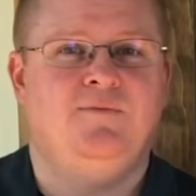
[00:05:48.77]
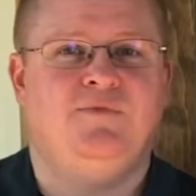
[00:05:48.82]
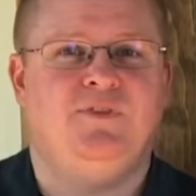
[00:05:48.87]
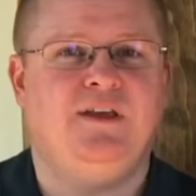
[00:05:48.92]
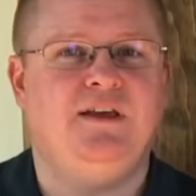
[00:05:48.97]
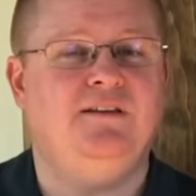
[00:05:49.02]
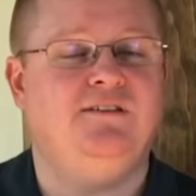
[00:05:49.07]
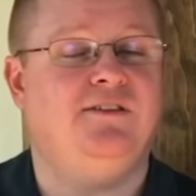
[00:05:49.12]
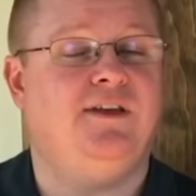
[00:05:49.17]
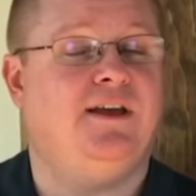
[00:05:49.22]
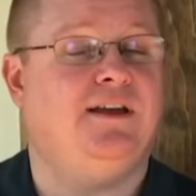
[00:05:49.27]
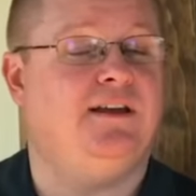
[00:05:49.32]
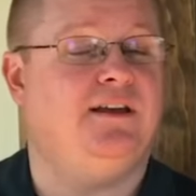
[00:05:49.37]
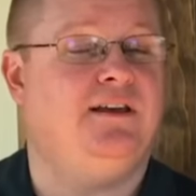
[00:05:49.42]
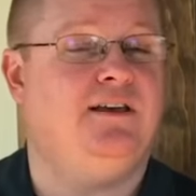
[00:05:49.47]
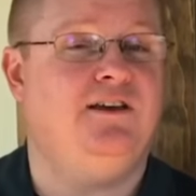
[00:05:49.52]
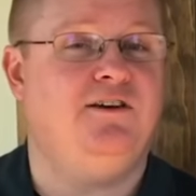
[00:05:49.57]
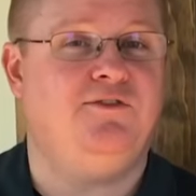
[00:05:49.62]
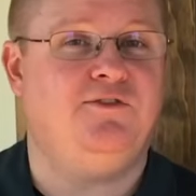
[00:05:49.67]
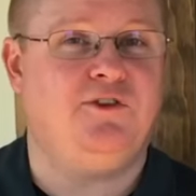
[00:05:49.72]
Things
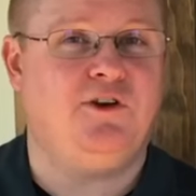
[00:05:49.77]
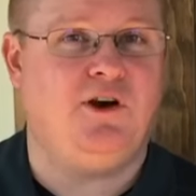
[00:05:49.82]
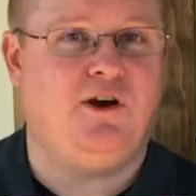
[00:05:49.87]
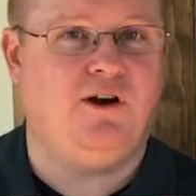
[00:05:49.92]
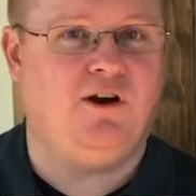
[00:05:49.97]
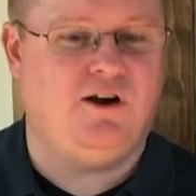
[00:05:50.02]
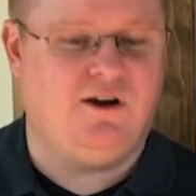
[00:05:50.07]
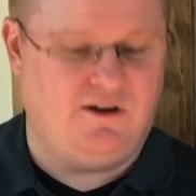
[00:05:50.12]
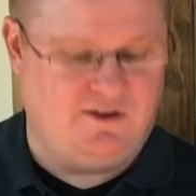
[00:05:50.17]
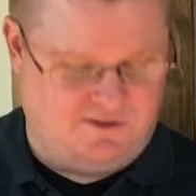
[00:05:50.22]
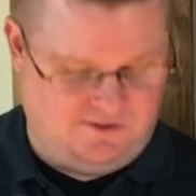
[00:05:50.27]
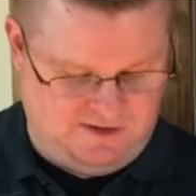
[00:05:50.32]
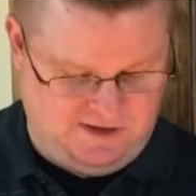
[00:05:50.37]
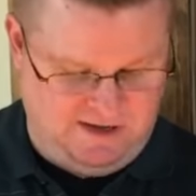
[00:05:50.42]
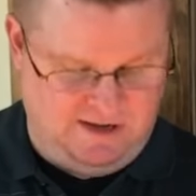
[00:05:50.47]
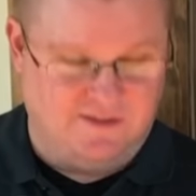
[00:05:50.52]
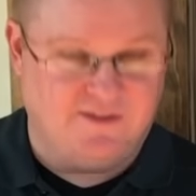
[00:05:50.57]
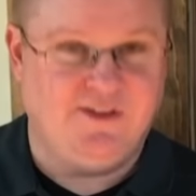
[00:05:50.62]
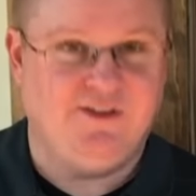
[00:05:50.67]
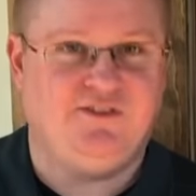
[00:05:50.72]
like gift cards,
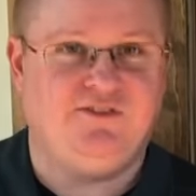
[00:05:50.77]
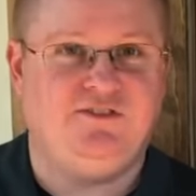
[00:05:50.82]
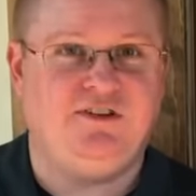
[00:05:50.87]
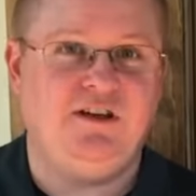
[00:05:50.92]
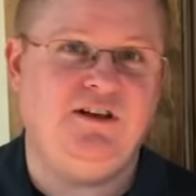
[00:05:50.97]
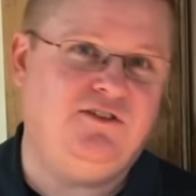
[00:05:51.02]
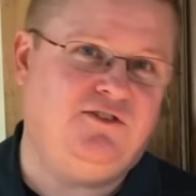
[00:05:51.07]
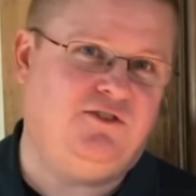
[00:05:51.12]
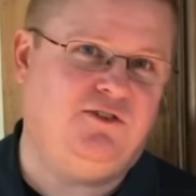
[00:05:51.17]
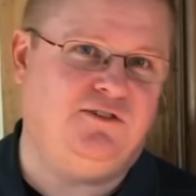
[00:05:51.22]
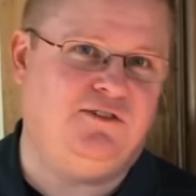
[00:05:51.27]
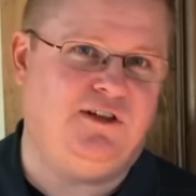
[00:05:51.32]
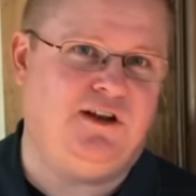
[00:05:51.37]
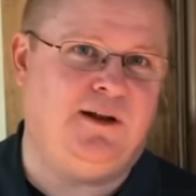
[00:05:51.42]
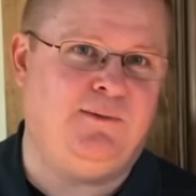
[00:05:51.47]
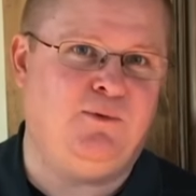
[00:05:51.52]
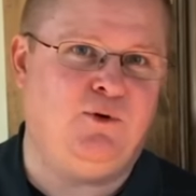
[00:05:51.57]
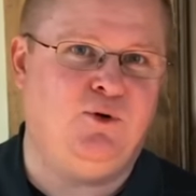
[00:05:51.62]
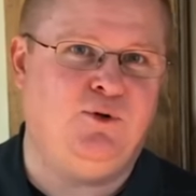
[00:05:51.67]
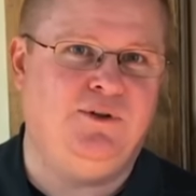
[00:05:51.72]
this t-shirt that
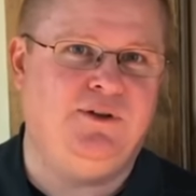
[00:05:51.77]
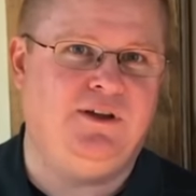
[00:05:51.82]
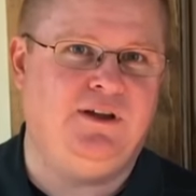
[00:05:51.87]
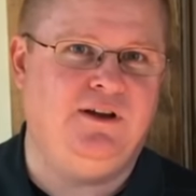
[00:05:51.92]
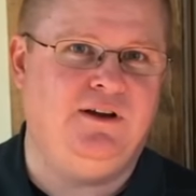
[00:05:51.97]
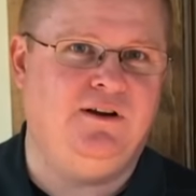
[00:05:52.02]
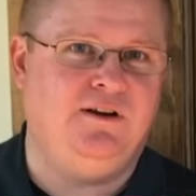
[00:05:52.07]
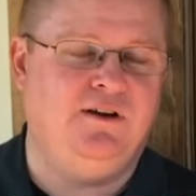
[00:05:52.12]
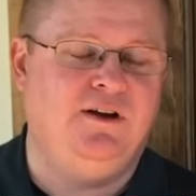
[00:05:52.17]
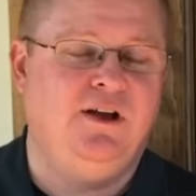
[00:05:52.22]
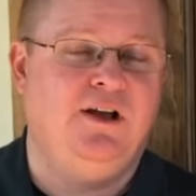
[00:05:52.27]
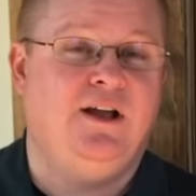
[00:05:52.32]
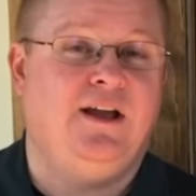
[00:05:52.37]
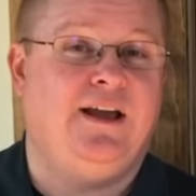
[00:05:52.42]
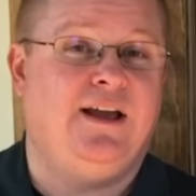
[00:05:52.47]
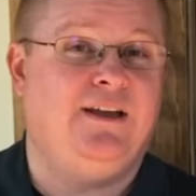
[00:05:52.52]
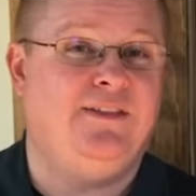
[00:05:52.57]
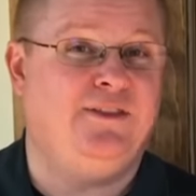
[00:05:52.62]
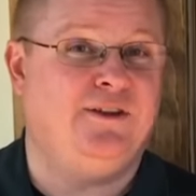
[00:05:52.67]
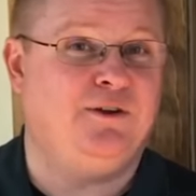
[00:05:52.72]
I'm holding here,
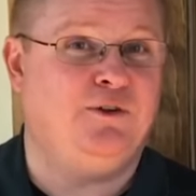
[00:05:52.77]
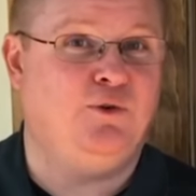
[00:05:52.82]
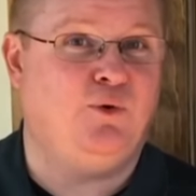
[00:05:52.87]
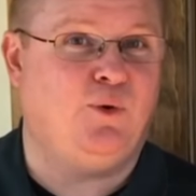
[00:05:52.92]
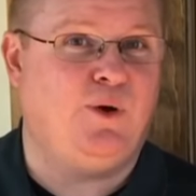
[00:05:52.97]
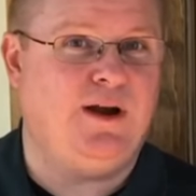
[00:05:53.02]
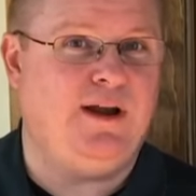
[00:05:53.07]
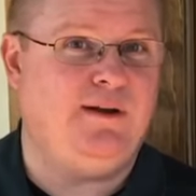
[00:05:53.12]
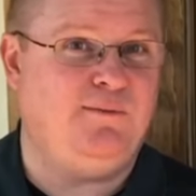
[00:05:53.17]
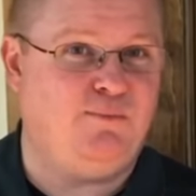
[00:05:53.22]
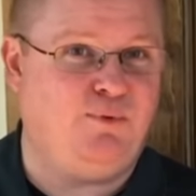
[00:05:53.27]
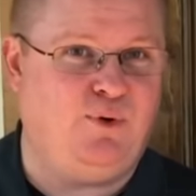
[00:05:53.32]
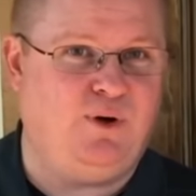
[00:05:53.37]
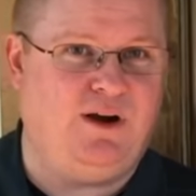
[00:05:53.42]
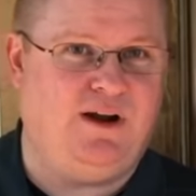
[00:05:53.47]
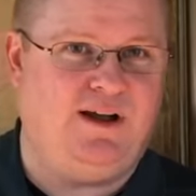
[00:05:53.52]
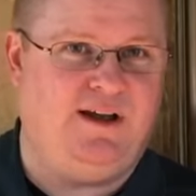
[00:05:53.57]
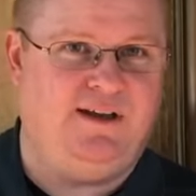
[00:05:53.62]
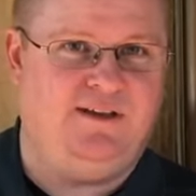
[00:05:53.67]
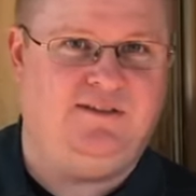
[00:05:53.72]
and the grand
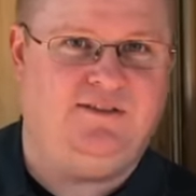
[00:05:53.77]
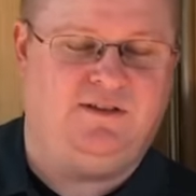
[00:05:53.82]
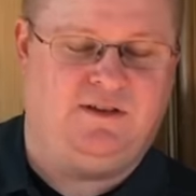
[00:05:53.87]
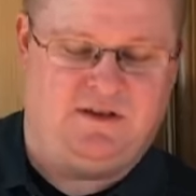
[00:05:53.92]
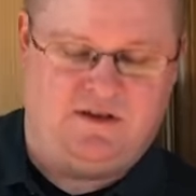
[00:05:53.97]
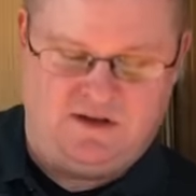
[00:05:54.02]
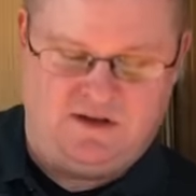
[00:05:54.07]
prize,